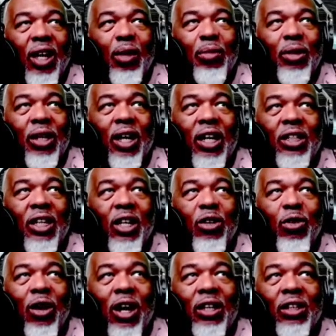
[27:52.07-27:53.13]
I'm glad they
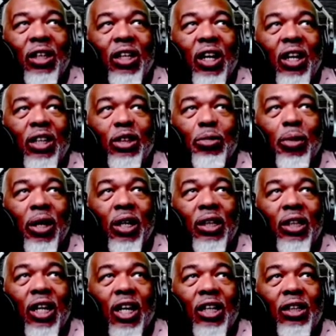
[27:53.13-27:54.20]
cracked the case,
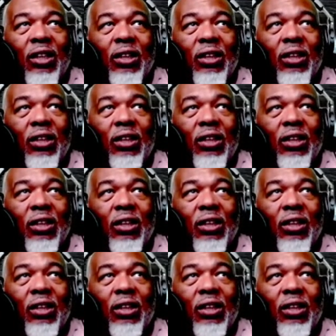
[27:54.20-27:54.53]
man. That